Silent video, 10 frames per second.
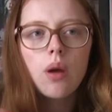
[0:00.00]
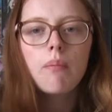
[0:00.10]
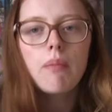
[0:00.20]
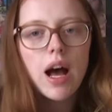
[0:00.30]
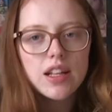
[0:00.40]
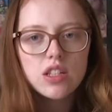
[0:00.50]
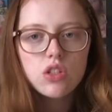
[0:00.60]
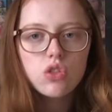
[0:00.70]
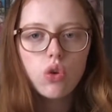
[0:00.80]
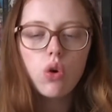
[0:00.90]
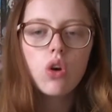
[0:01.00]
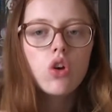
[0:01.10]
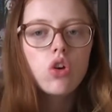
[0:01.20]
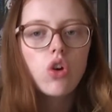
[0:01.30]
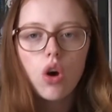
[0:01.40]
must, or
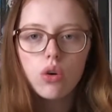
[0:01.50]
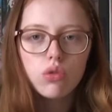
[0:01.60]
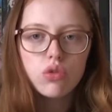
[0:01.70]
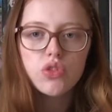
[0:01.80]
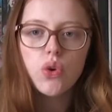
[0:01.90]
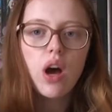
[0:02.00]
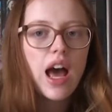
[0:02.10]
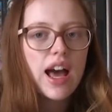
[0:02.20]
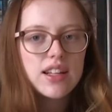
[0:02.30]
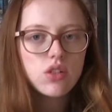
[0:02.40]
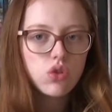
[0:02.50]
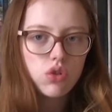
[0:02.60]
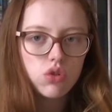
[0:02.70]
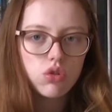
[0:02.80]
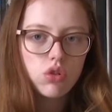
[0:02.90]
goes, or has
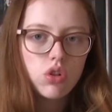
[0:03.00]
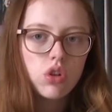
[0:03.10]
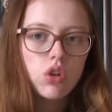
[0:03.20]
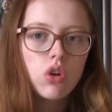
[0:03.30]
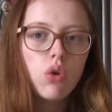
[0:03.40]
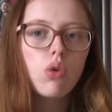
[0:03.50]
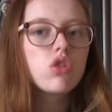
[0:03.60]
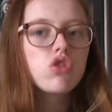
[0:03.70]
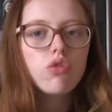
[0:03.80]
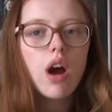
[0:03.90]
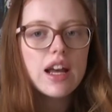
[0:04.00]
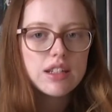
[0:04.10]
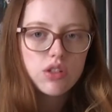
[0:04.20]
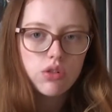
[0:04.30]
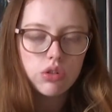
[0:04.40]
to, or
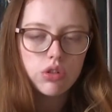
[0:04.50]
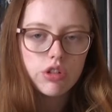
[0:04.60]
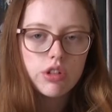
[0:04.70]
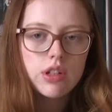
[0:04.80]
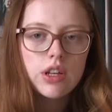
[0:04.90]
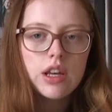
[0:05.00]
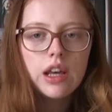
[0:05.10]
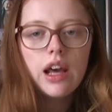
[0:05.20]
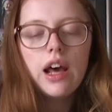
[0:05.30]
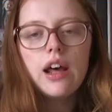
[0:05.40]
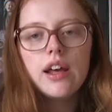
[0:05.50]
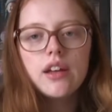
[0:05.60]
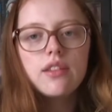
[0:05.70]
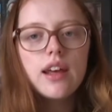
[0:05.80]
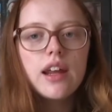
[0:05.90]
tries to,
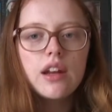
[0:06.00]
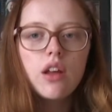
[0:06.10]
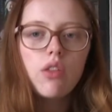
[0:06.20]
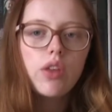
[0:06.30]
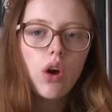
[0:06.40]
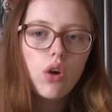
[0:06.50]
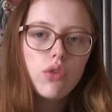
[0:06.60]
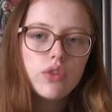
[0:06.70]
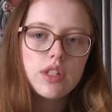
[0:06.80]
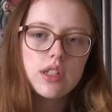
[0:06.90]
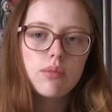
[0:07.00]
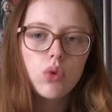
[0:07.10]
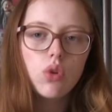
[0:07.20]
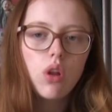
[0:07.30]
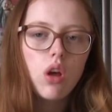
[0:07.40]
and then the over
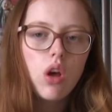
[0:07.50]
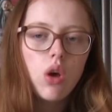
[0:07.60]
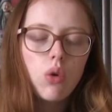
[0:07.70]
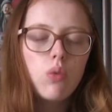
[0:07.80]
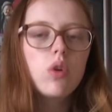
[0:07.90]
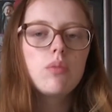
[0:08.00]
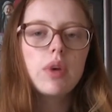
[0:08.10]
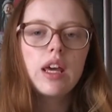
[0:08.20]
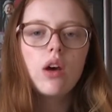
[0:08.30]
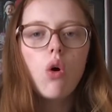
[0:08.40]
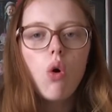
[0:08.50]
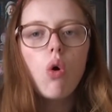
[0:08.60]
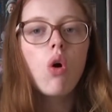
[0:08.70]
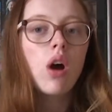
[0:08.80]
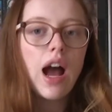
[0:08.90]
symbol would be
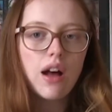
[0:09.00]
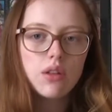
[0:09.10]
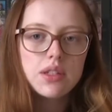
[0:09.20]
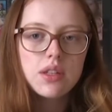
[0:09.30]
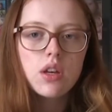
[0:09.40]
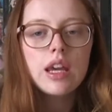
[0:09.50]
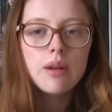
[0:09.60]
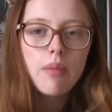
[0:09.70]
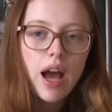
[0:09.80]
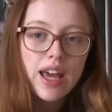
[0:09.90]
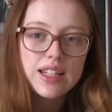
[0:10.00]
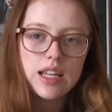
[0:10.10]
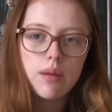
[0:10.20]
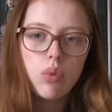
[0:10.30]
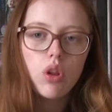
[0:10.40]
or else. In my
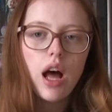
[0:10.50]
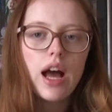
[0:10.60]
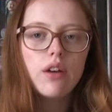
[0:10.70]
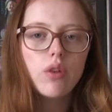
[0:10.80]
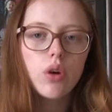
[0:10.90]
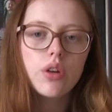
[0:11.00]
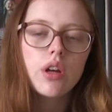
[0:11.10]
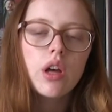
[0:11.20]
example, I wrote,